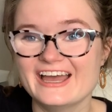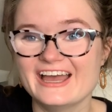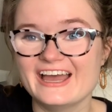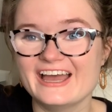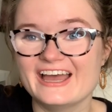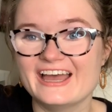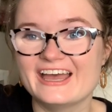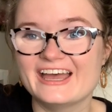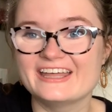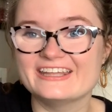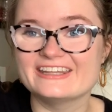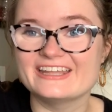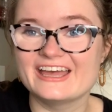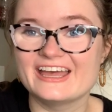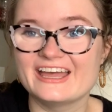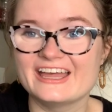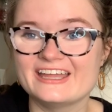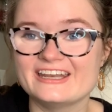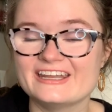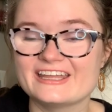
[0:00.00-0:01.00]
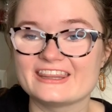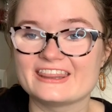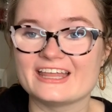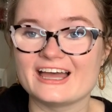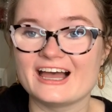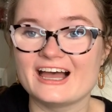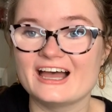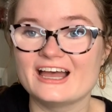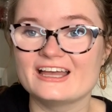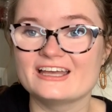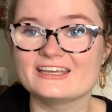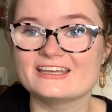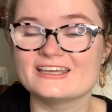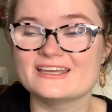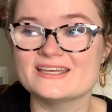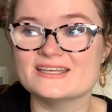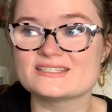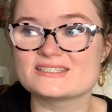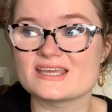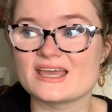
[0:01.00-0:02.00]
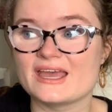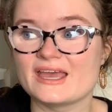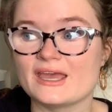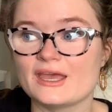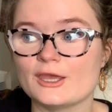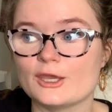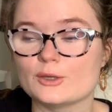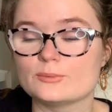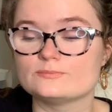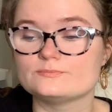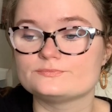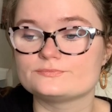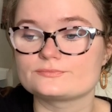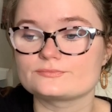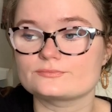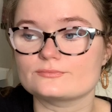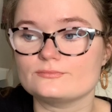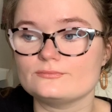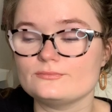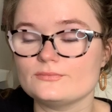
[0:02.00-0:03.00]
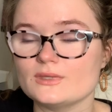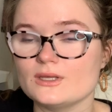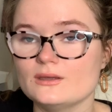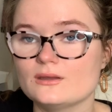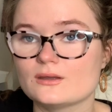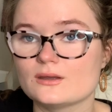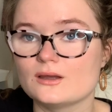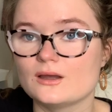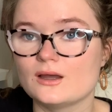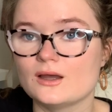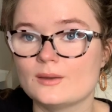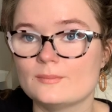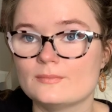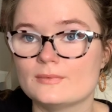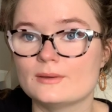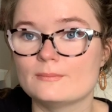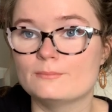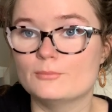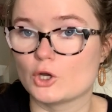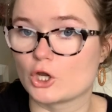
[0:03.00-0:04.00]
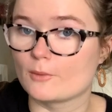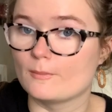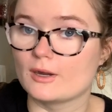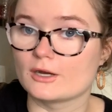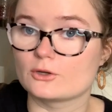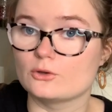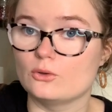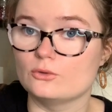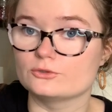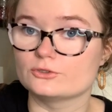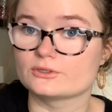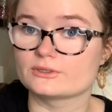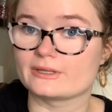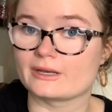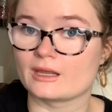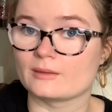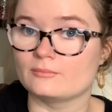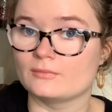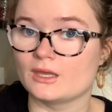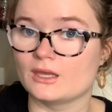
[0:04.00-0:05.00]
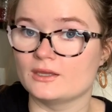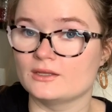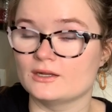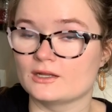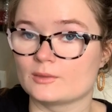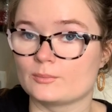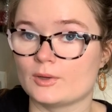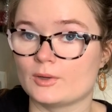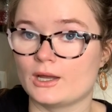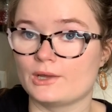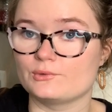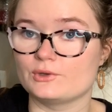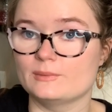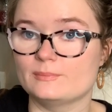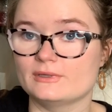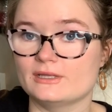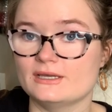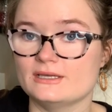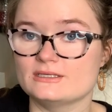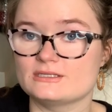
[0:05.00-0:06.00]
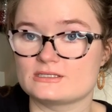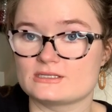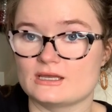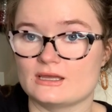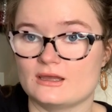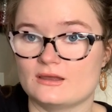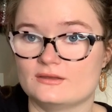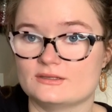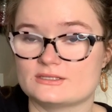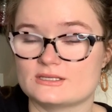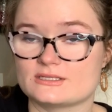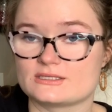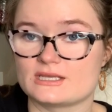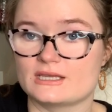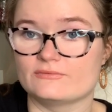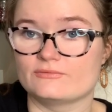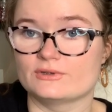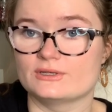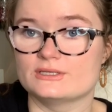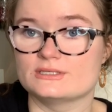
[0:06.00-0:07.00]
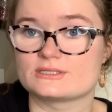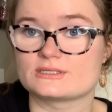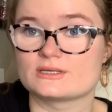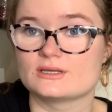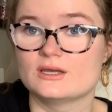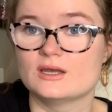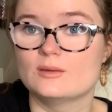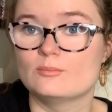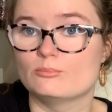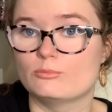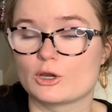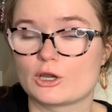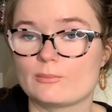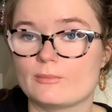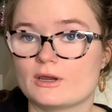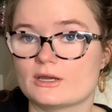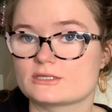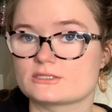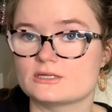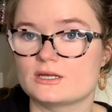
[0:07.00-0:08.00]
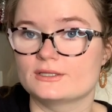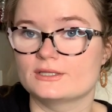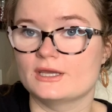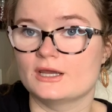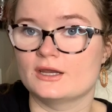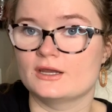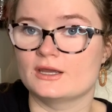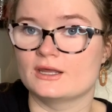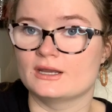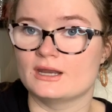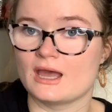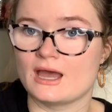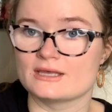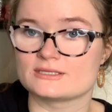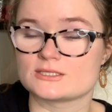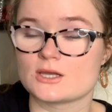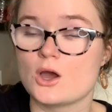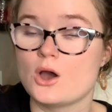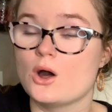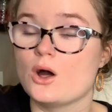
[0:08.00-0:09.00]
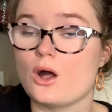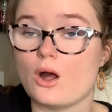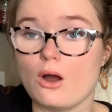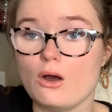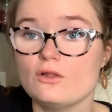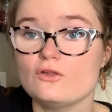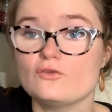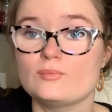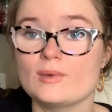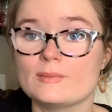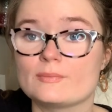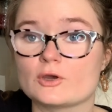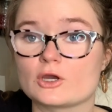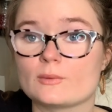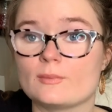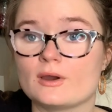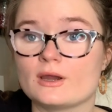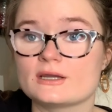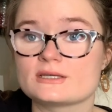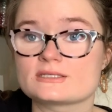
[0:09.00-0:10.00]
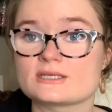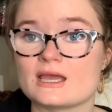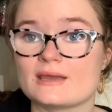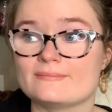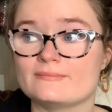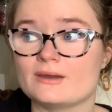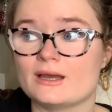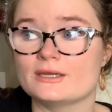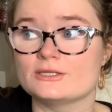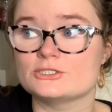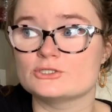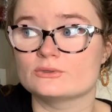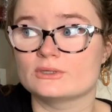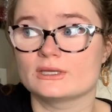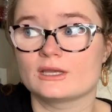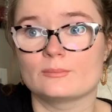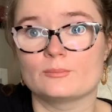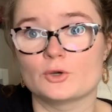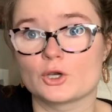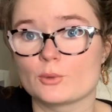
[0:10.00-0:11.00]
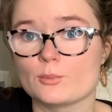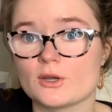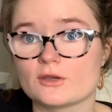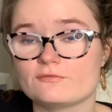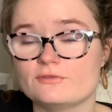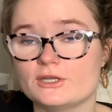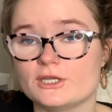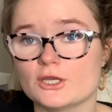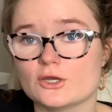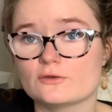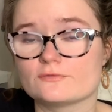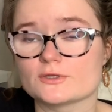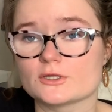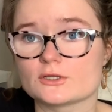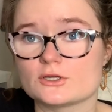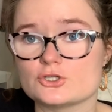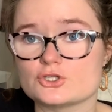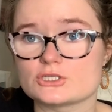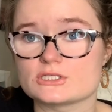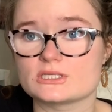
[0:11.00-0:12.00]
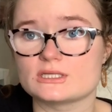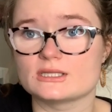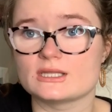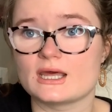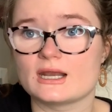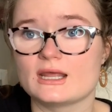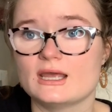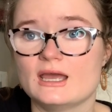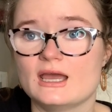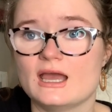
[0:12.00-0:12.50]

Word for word: And then that is a um, bookmark holder that I made at a pottery place. It says Avery's bookmarks on there, and it has all of my bookmarks. I might do like a bookmark video if y'all are interested in that.